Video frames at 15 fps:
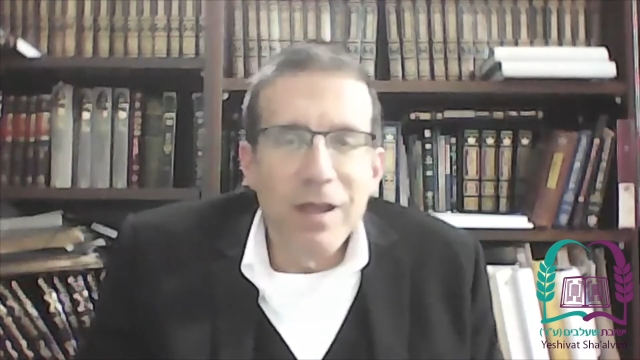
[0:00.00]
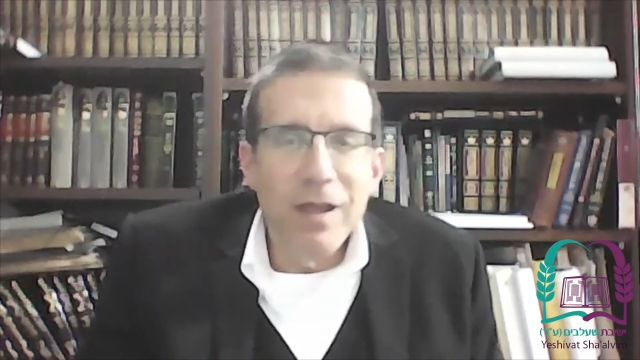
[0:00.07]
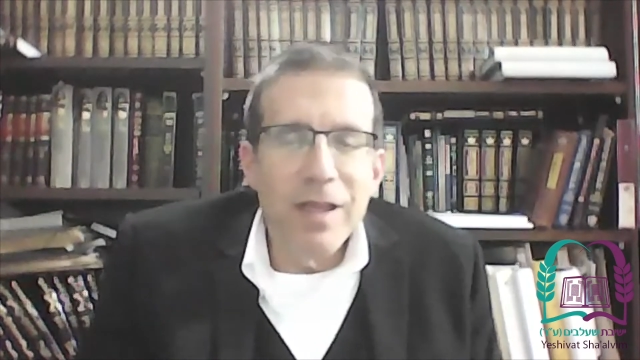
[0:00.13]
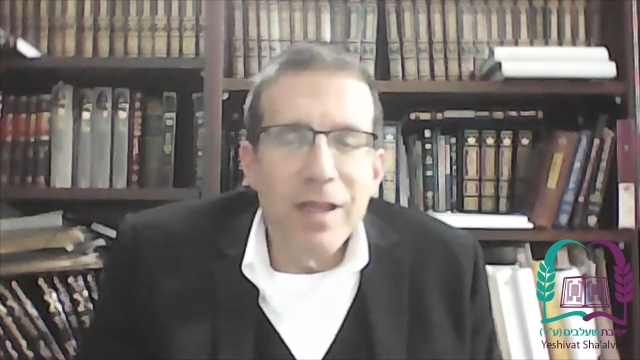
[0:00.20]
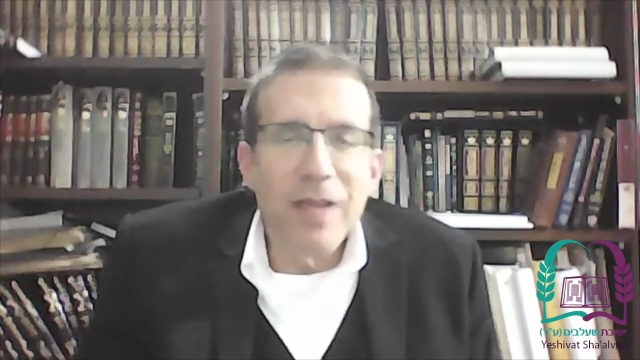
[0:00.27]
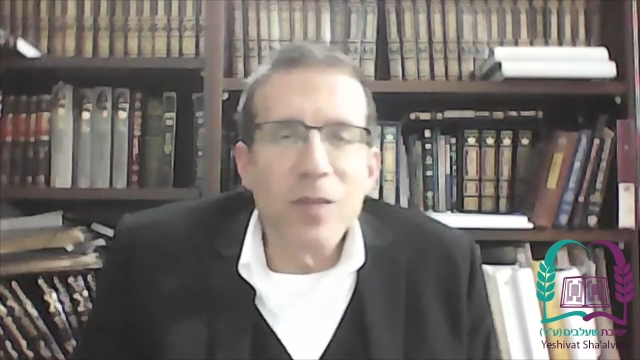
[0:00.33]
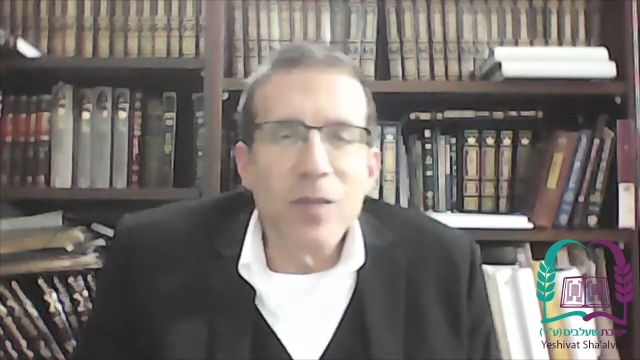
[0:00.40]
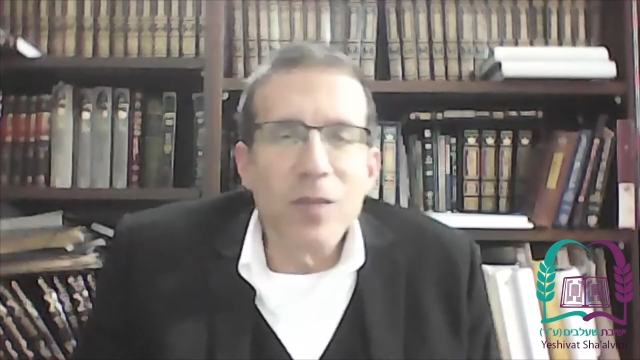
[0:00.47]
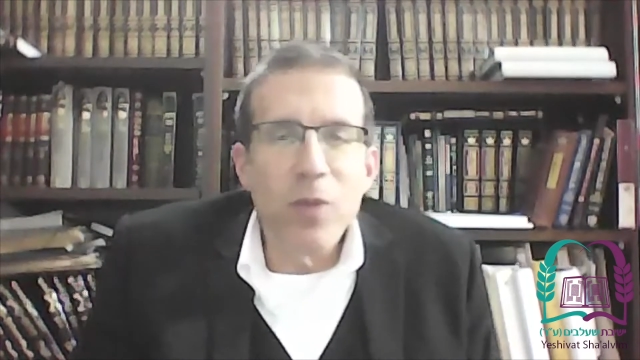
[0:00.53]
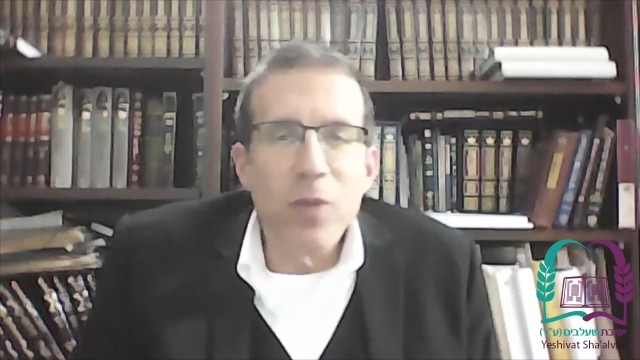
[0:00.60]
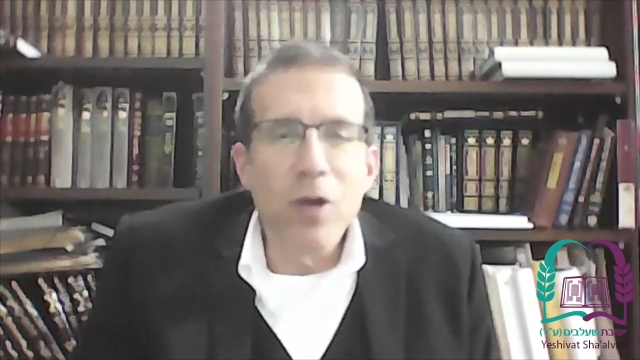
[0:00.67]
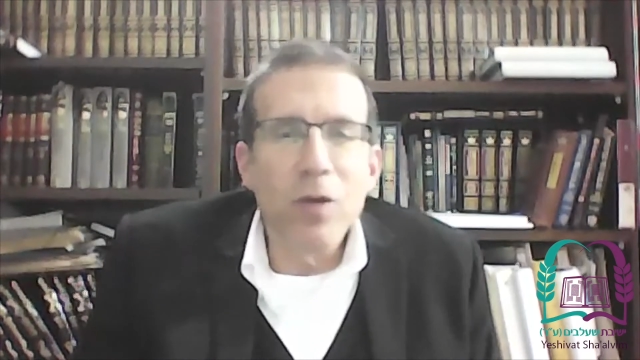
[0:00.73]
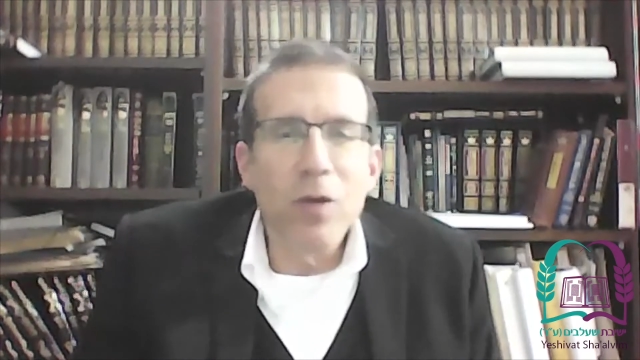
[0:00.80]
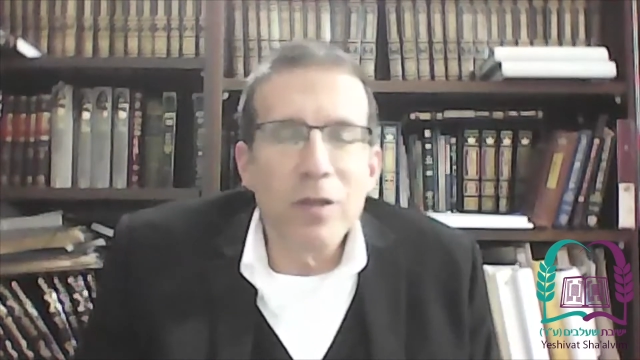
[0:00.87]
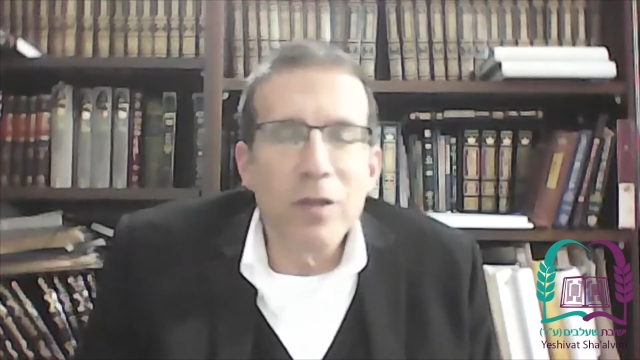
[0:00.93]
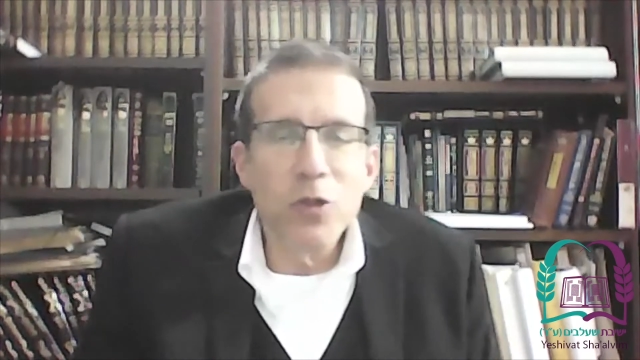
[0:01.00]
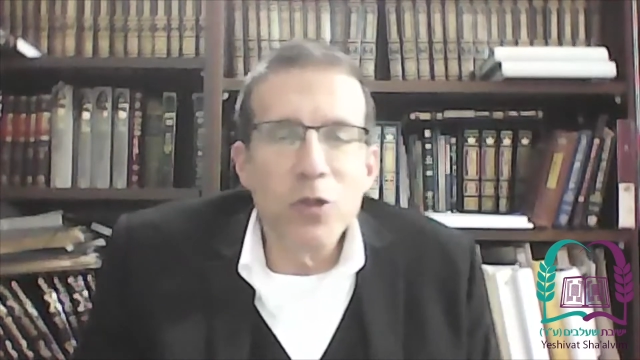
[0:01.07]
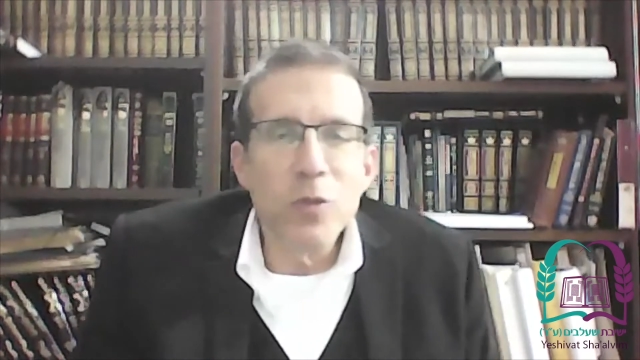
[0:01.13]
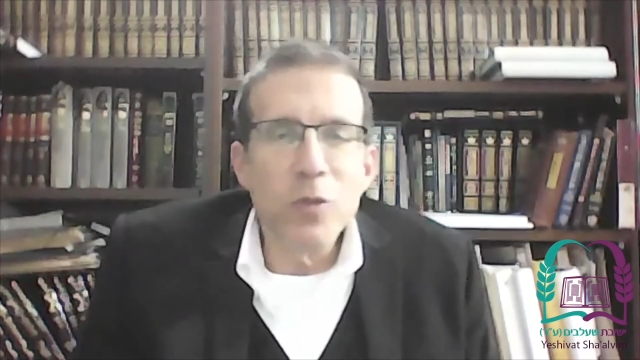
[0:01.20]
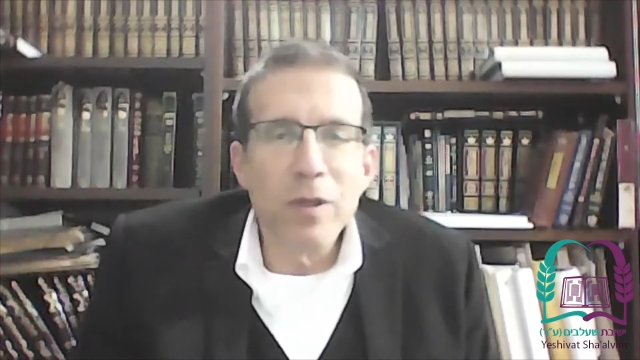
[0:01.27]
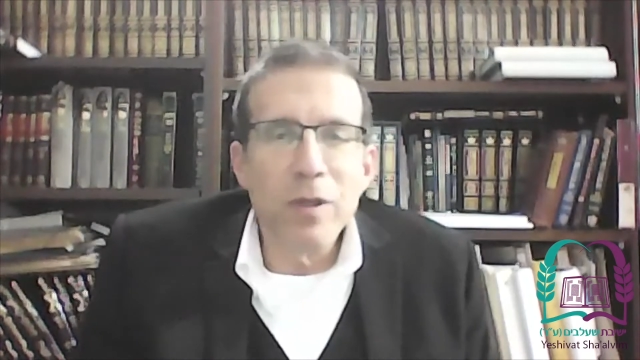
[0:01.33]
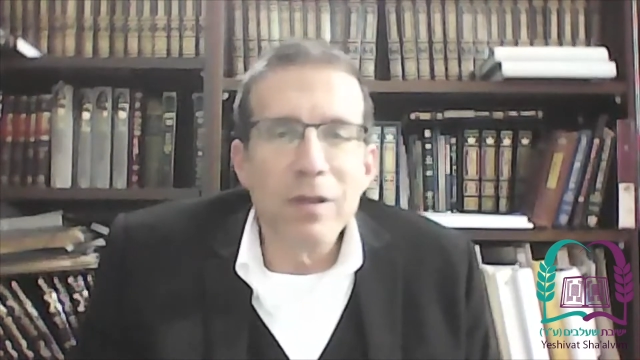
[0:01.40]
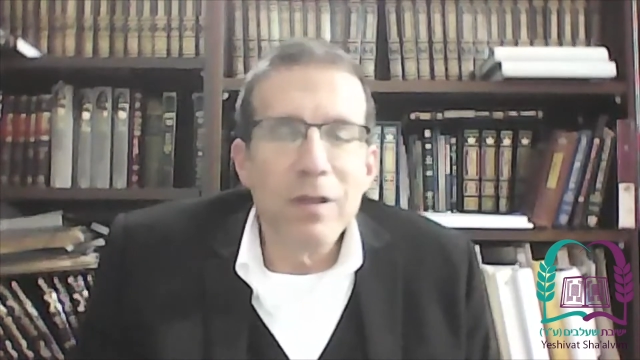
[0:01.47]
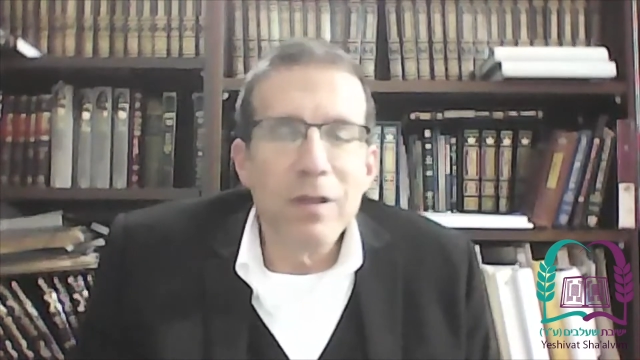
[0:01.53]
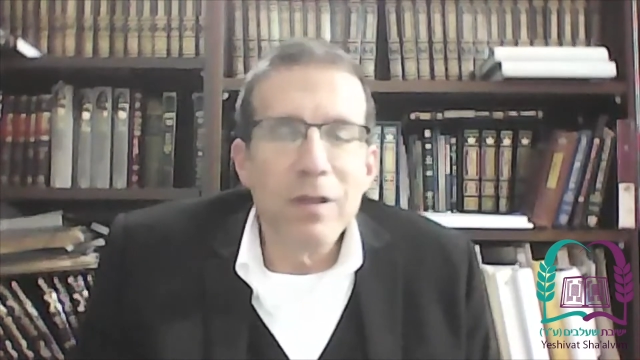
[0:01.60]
that the para duma